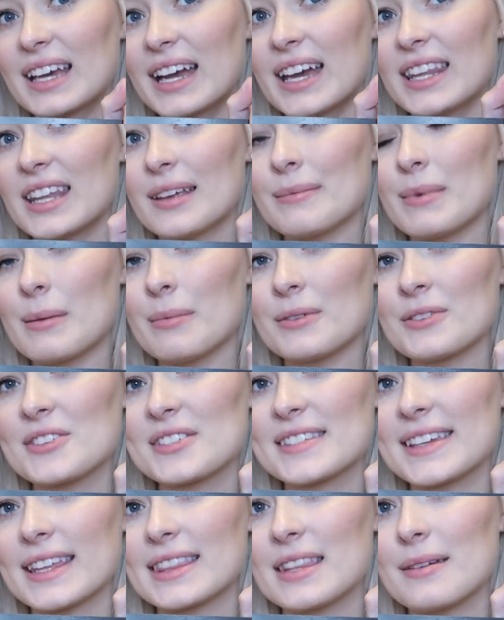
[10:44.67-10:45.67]
And then people
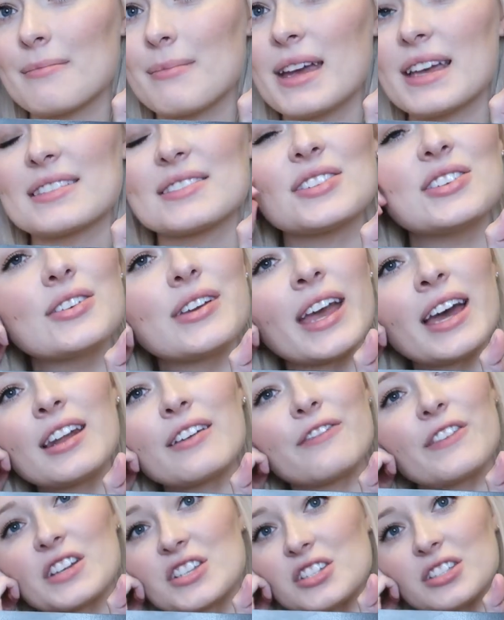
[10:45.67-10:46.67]
just get them made. So you can't
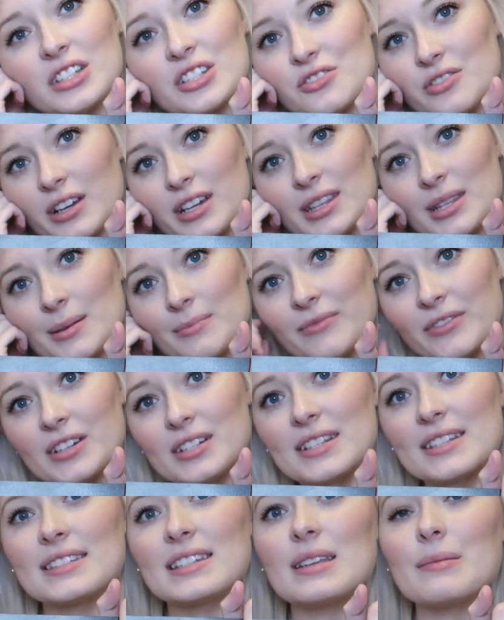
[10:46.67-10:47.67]
officially trade them for
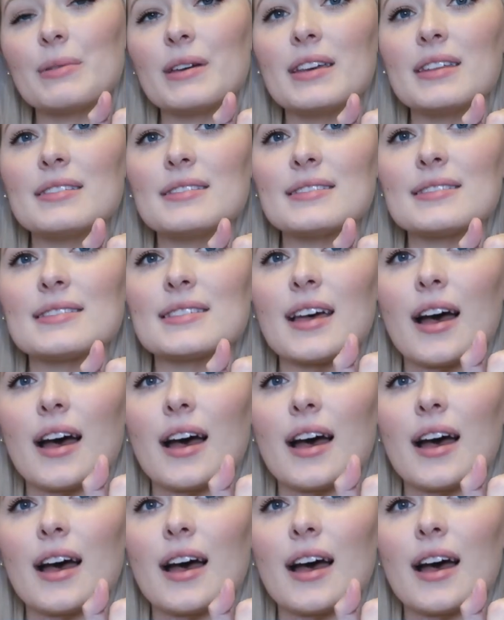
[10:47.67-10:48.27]
Disney pins,